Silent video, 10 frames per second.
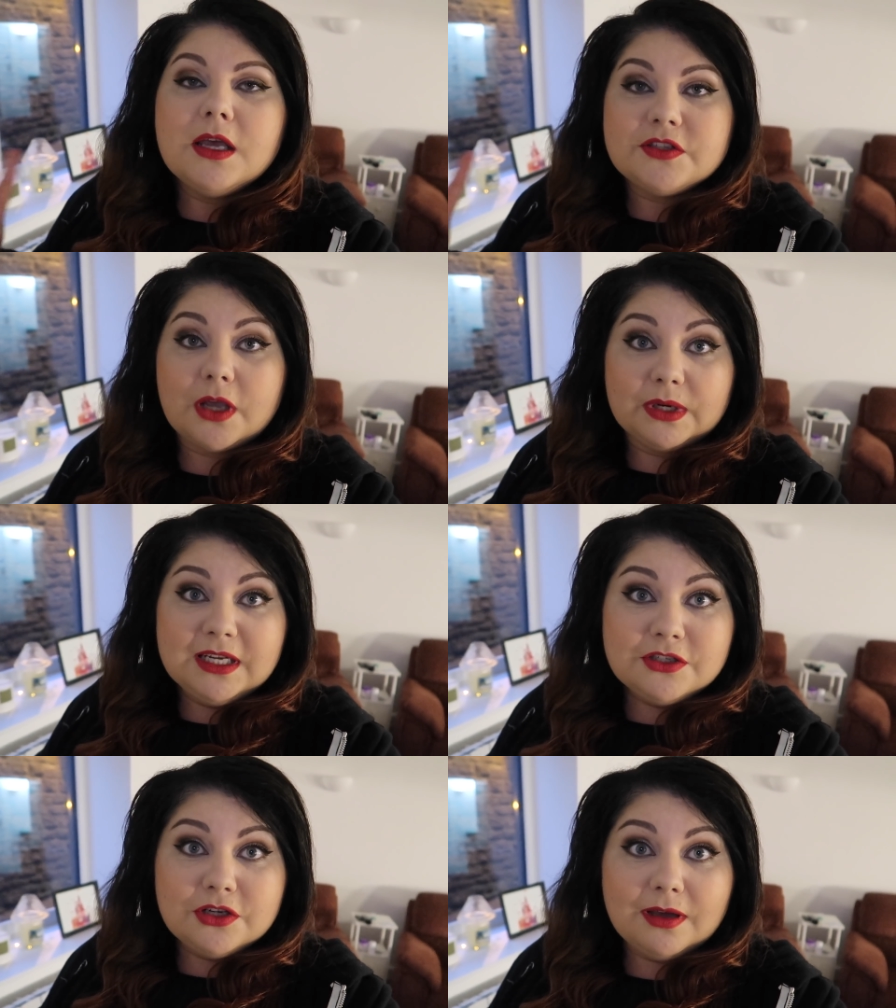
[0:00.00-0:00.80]
So I
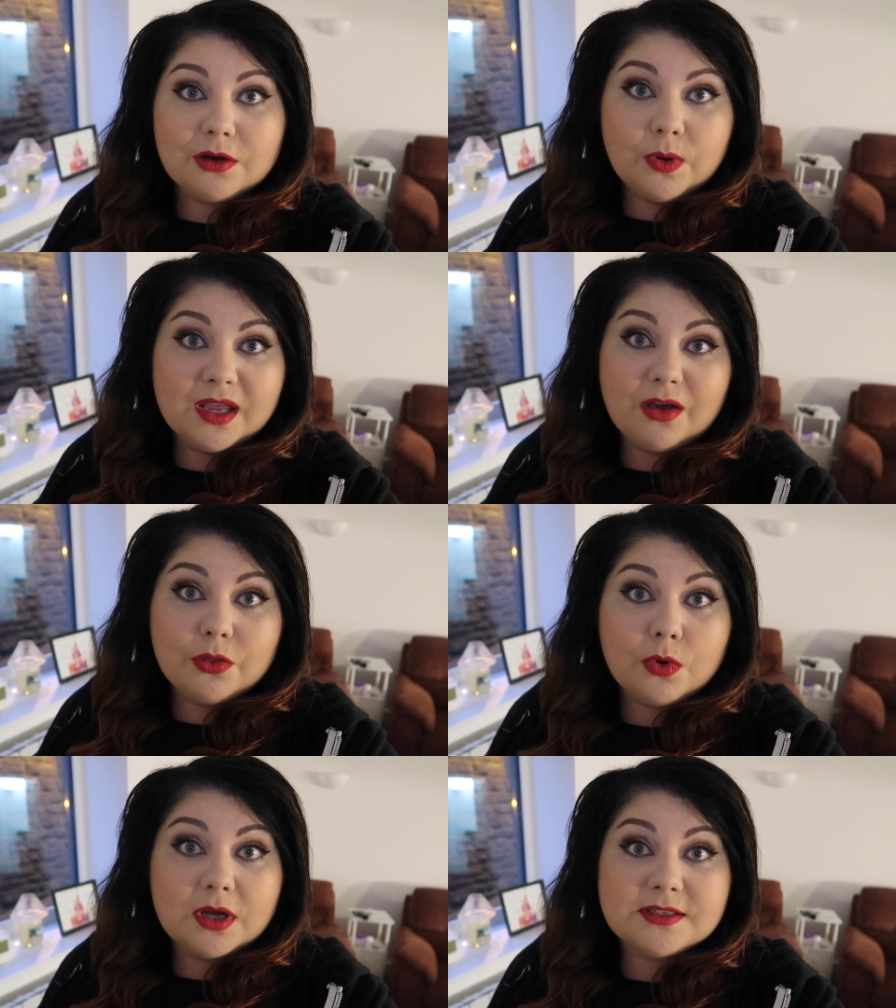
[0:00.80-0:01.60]
need to do that quick,
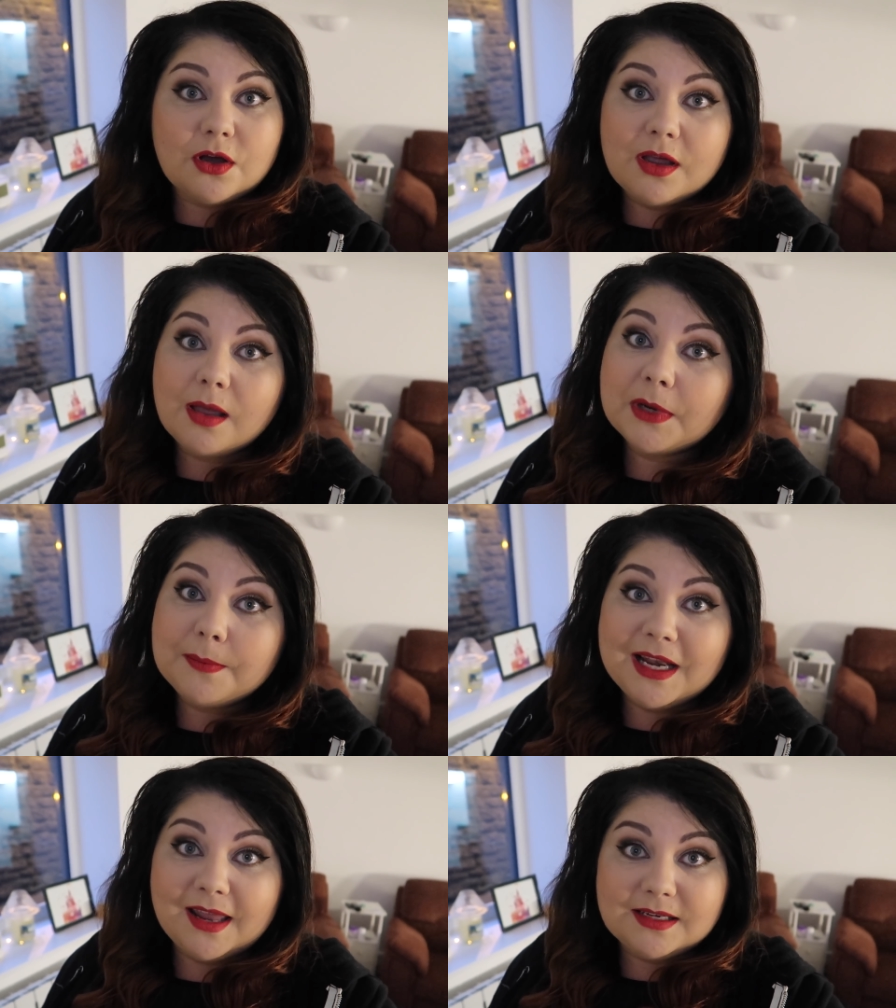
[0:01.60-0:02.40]
otherwise I am
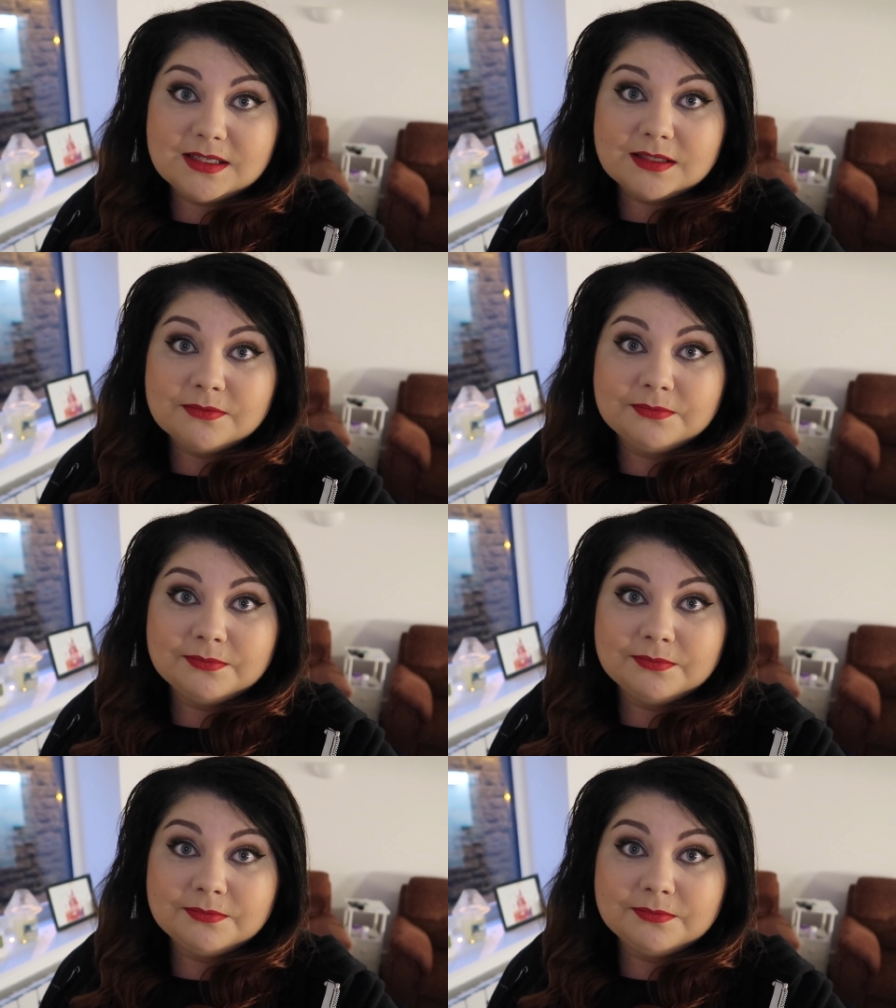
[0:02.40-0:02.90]
gonna be late.